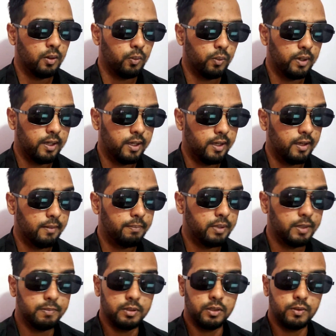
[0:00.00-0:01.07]
where
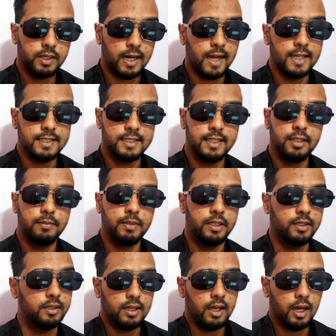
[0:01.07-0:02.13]
people were asking
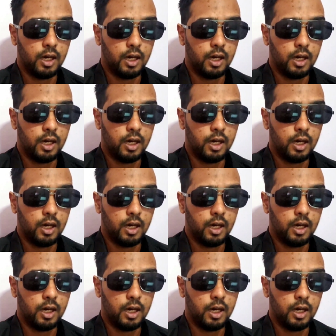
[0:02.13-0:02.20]
me,